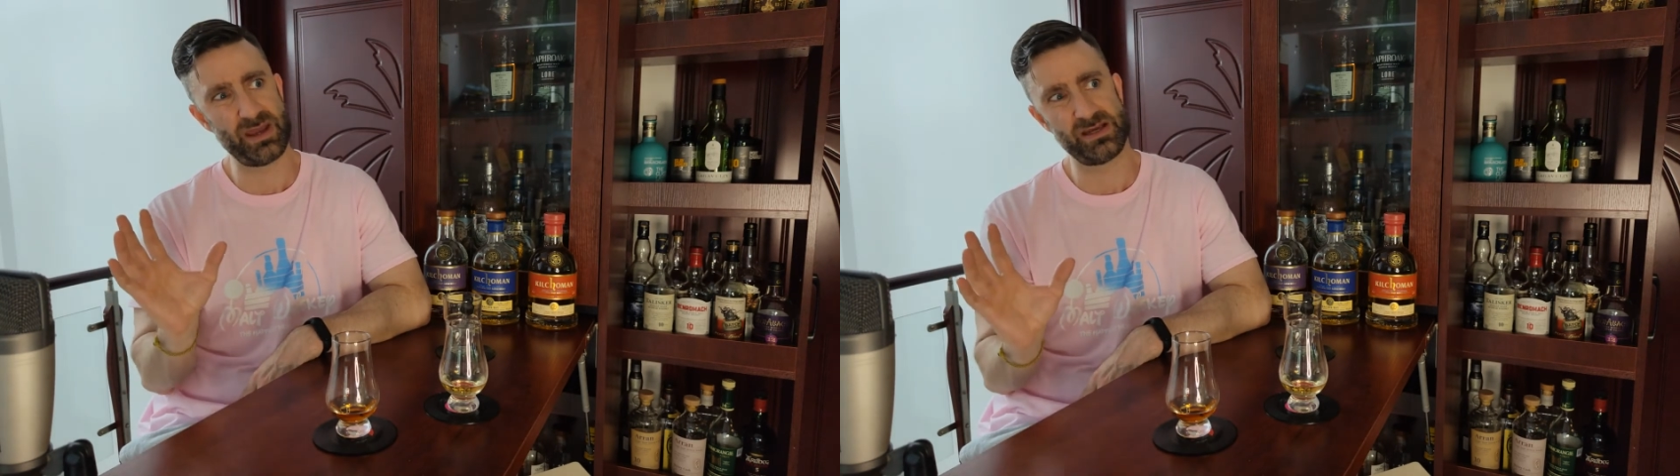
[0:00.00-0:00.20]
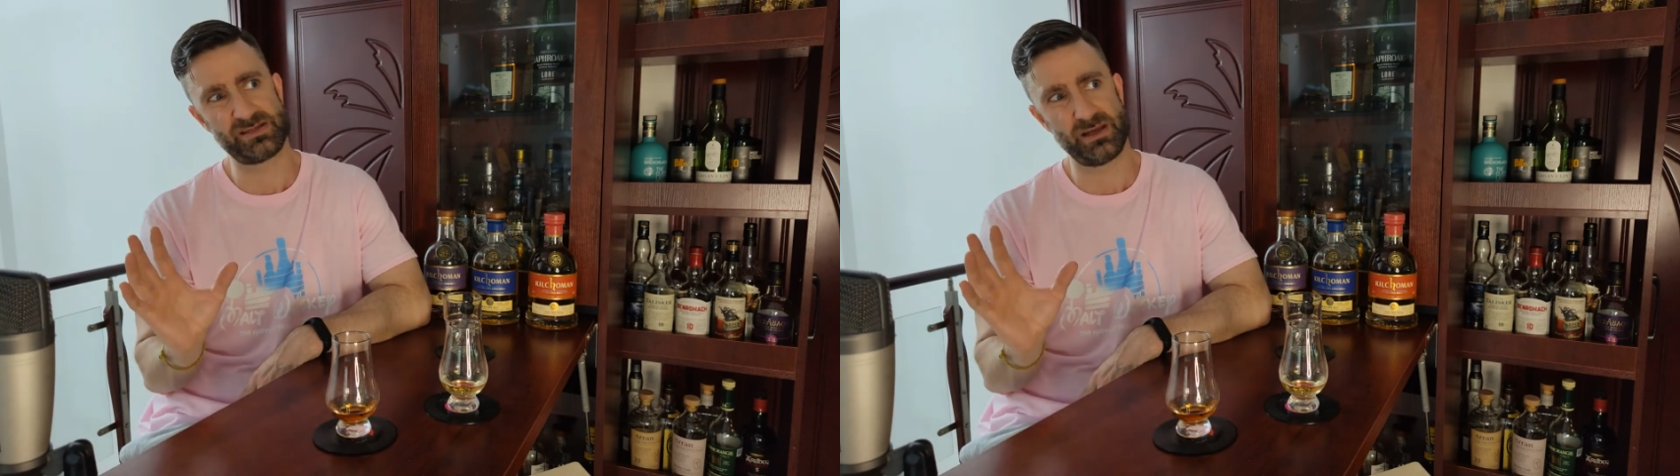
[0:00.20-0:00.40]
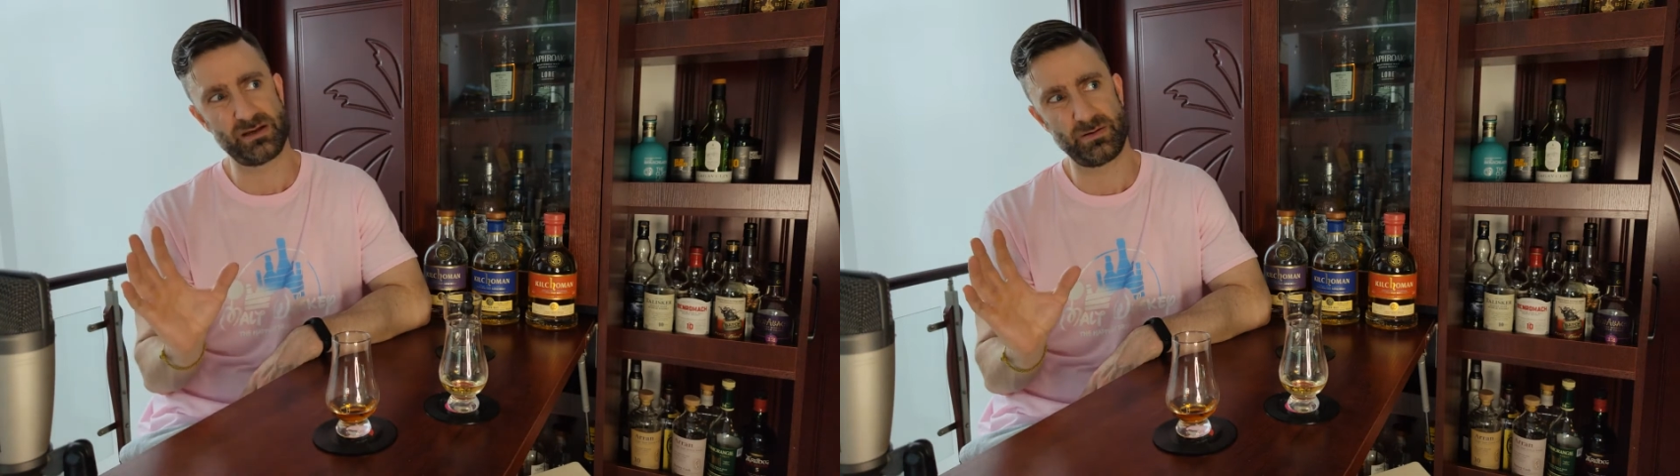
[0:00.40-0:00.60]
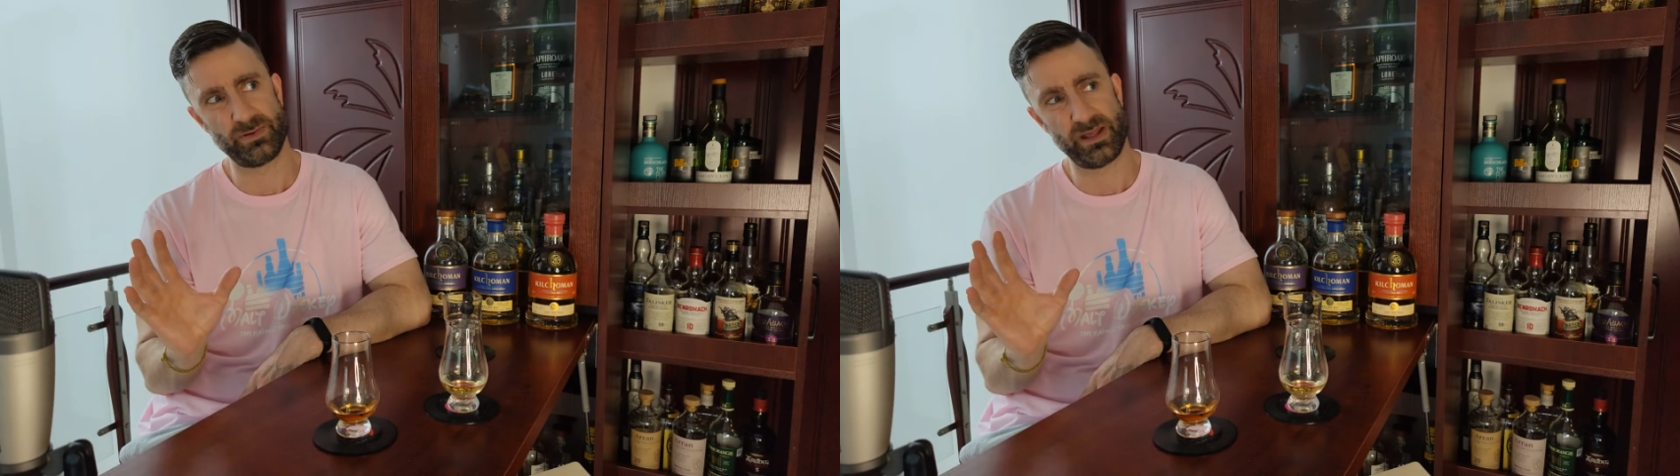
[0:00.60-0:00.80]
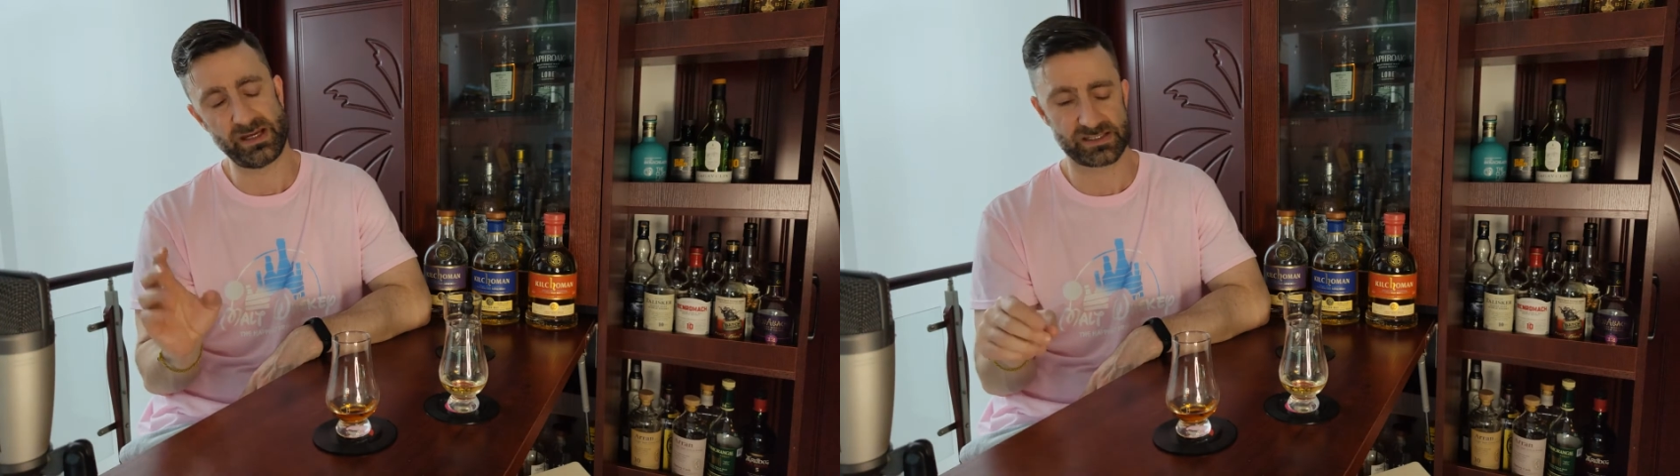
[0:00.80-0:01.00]
I say
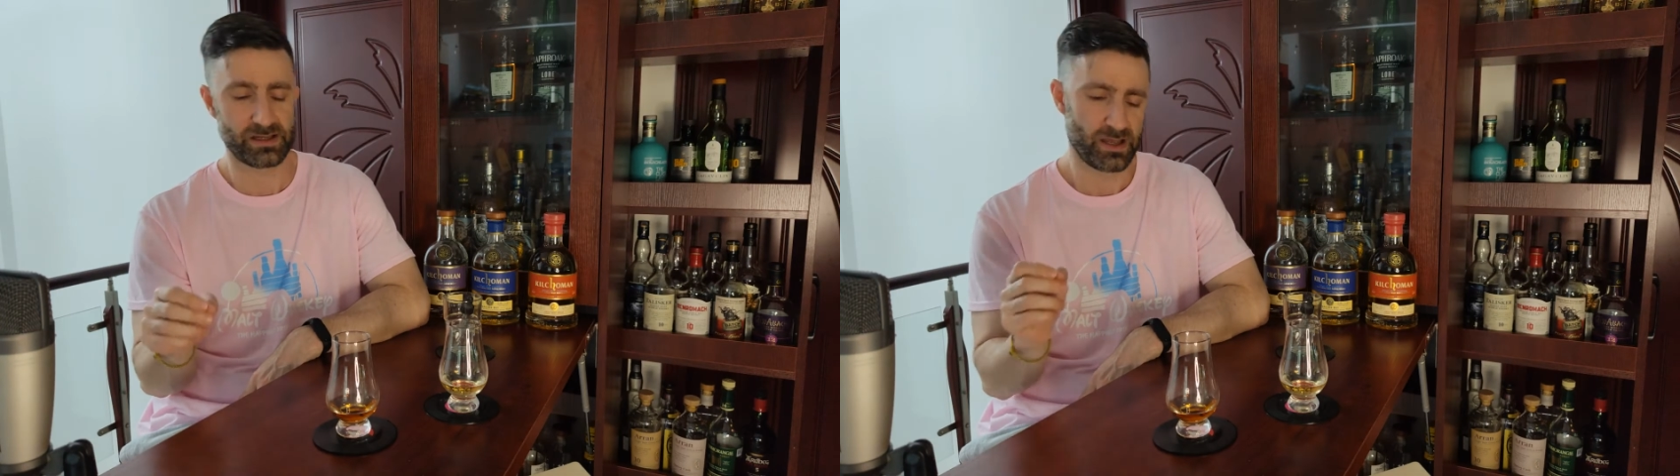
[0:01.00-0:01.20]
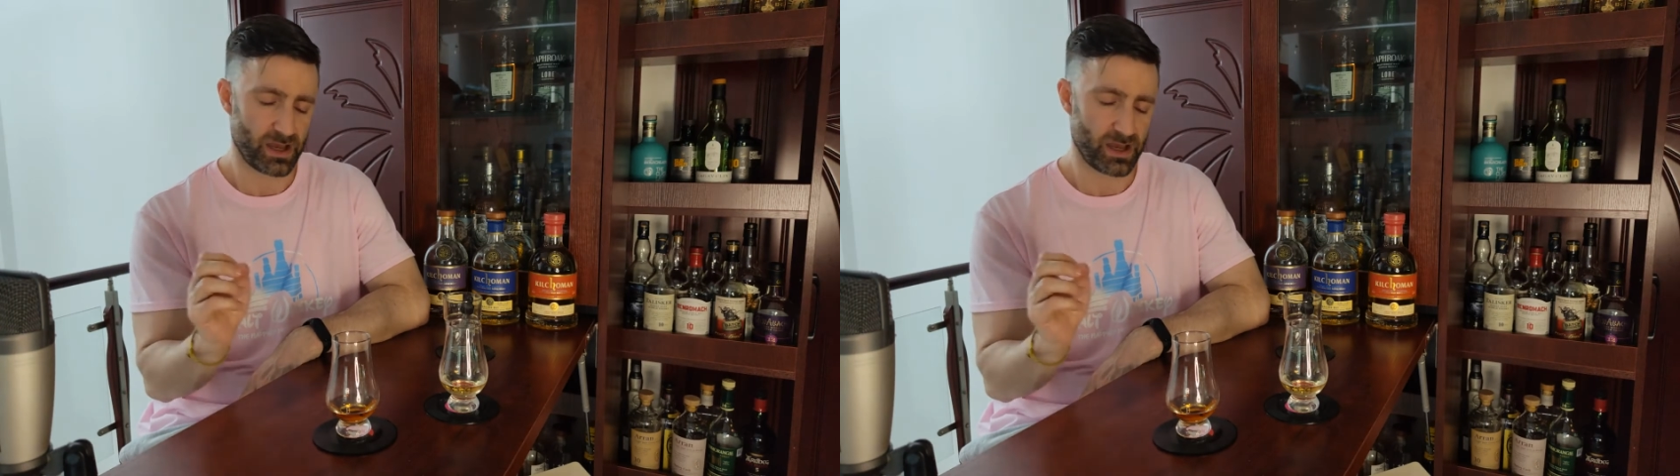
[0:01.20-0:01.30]
complex,